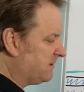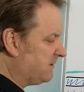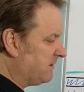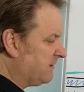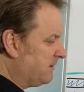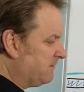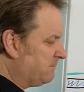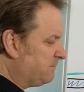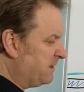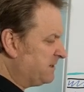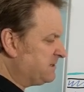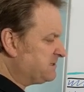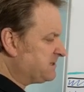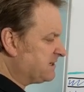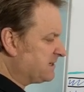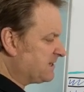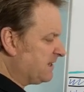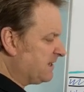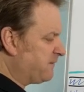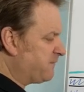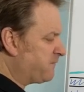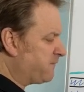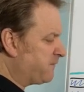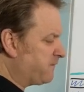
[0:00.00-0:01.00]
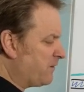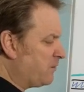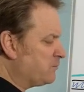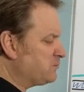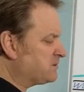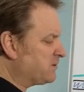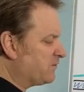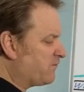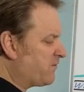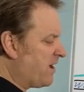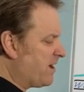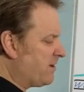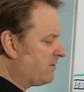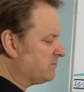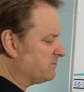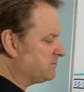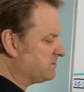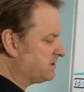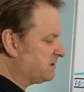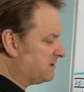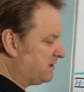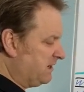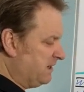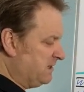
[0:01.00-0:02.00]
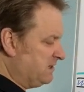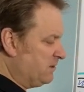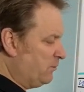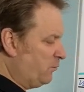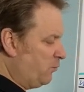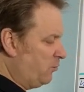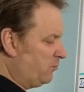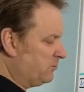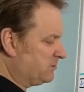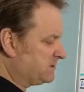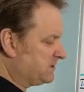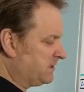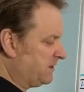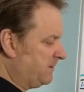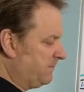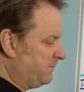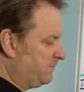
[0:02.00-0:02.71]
basically float around in the water.